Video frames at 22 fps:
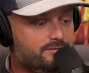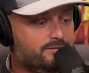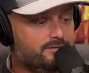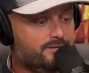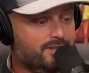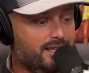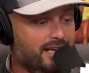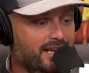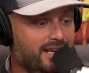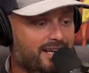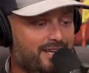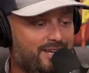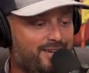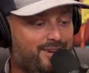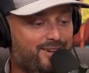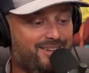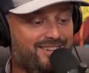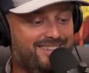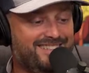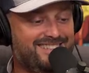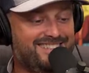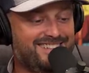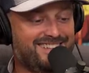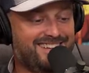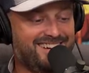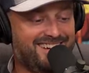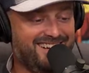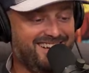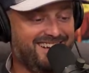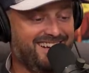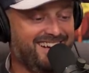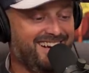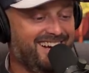Yeah,
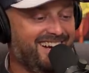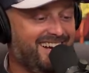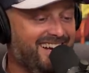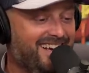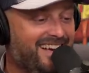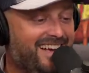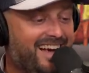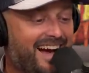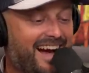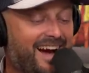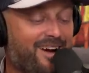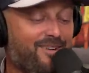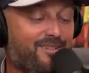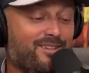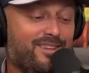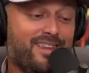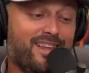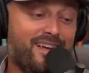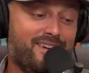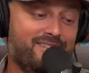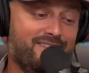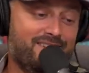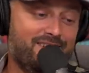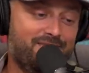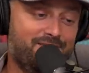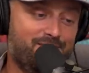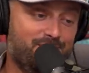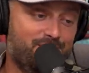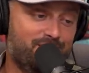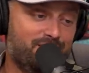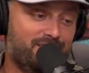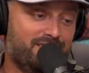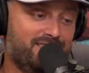I would love it if
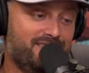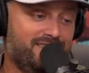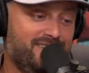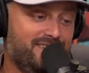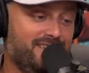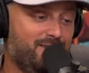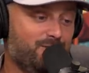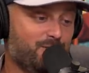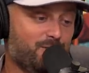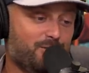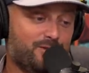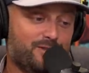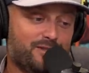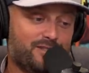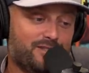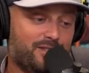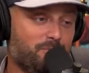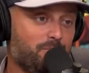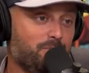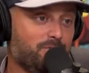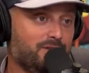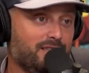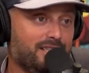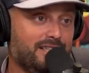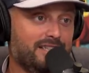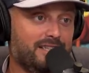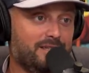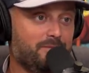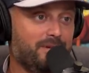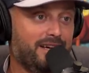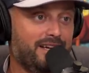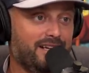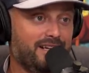you just... These were just
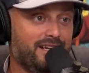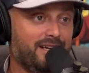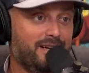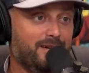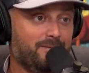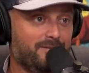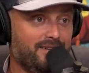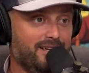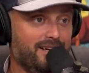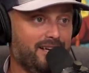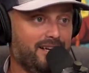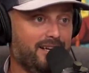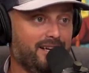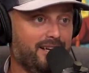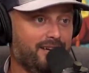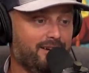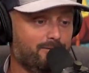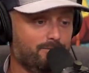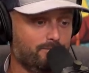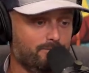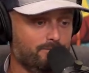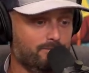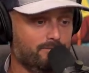completely made up and Aaron...